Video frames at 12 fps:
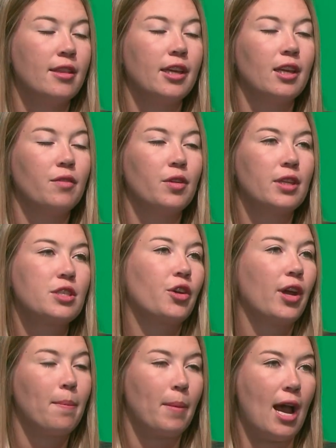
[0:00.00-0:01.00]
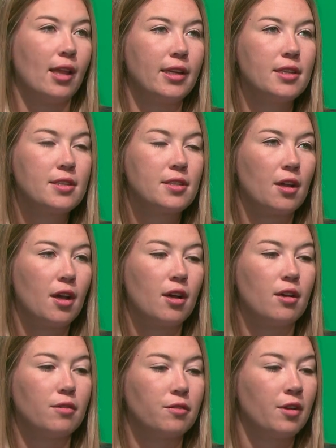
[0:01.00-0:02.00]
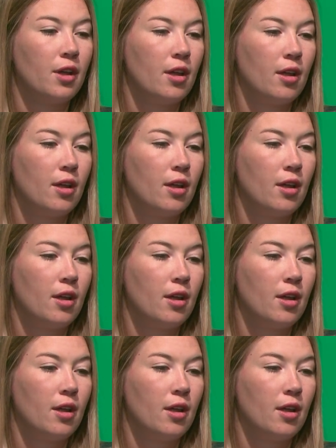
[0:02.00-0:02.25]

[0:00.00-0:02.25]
They give you this great balance of